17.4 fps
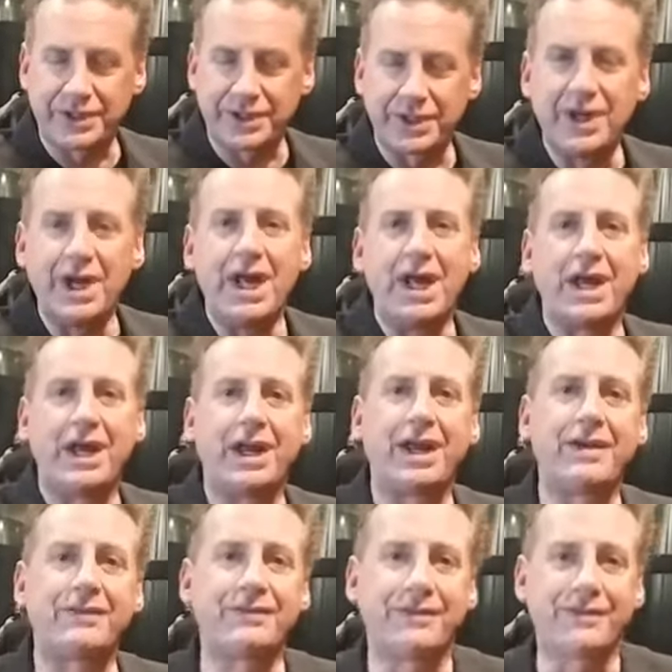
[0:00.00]
and I have the
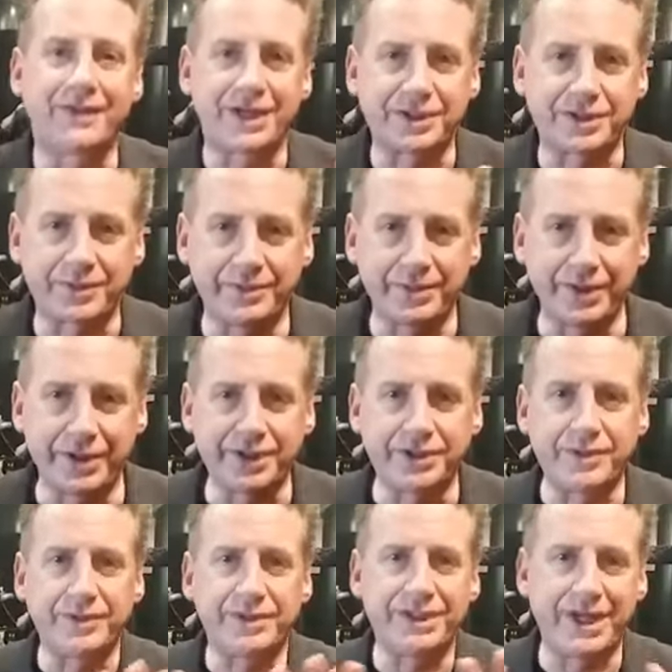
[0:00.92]
flexibility to
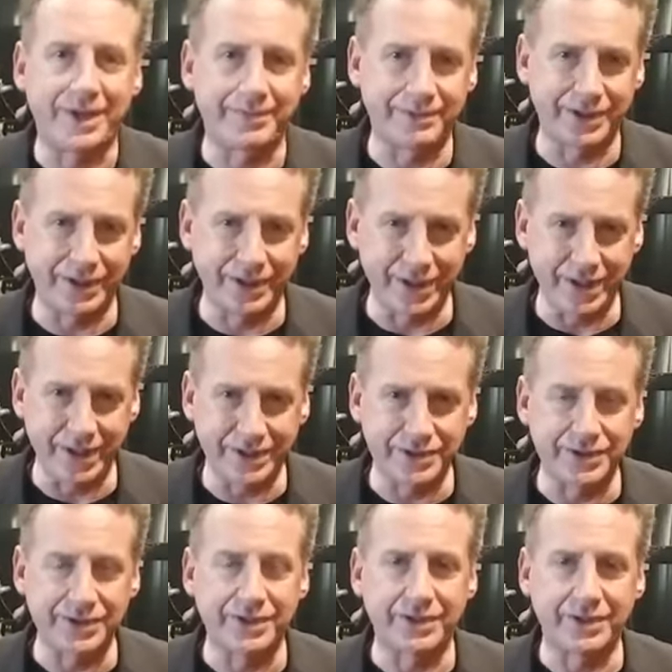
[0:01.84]
adapt to the needs
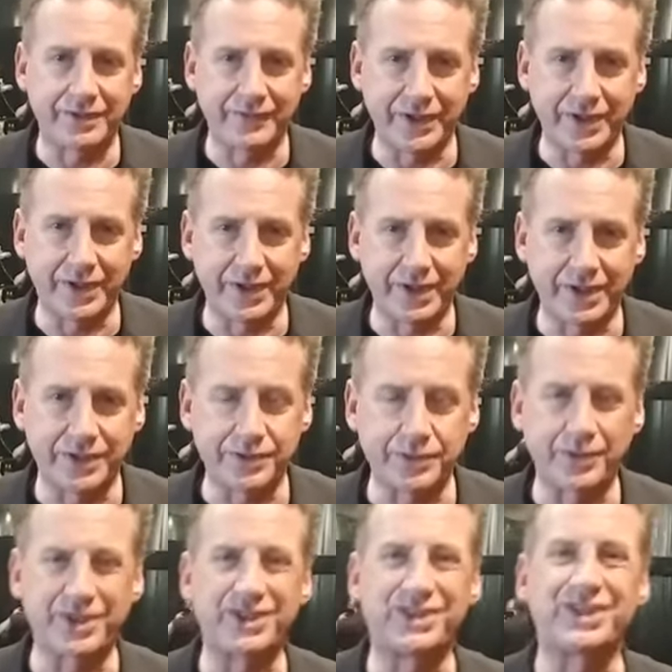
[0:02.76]
of the audience, which
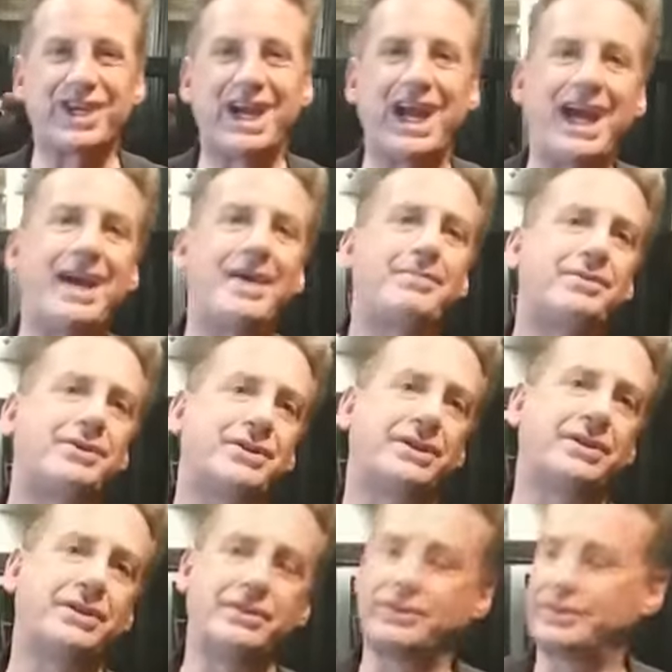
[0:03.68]
is
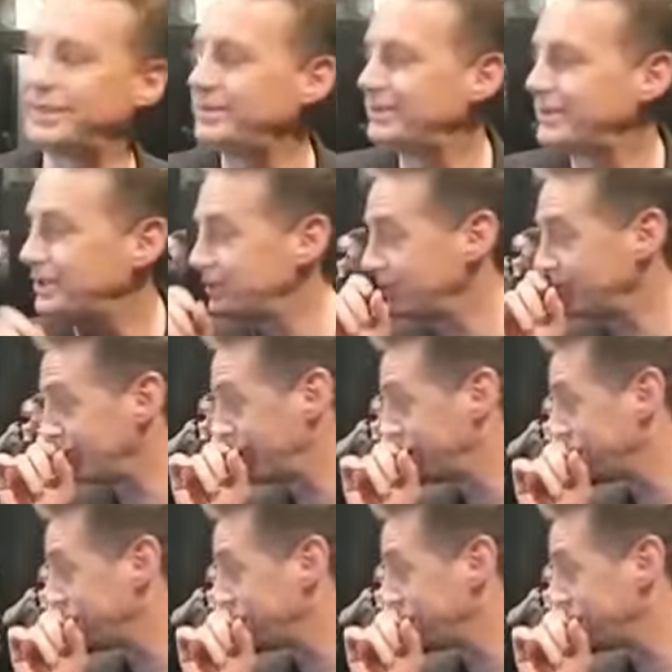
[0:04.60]
absolutely mission critical.